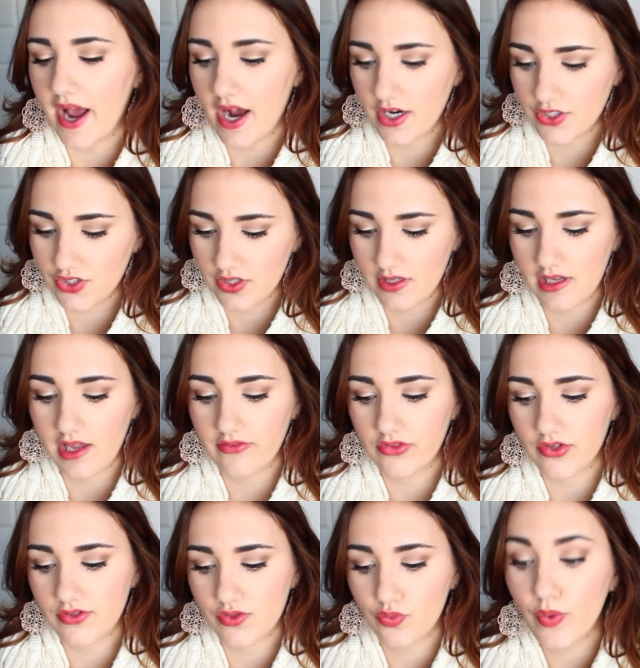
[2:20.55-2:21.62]
actually gave
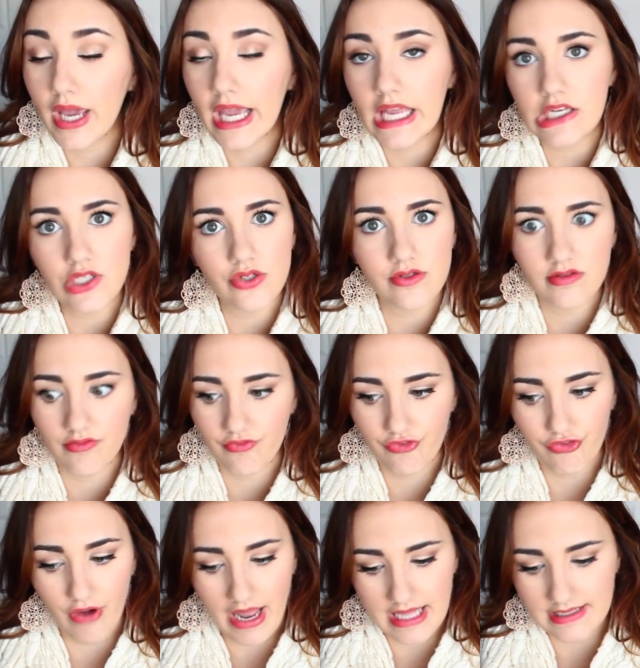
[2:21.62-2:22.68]
those away to some
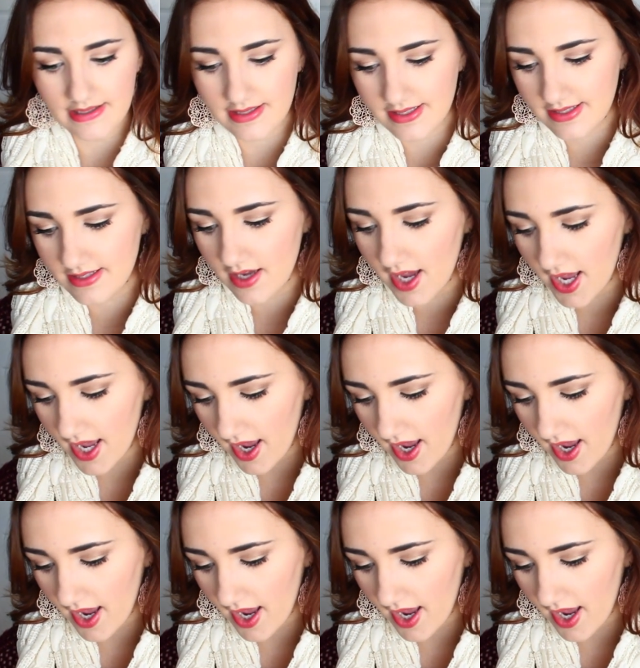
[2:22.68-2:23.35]
friends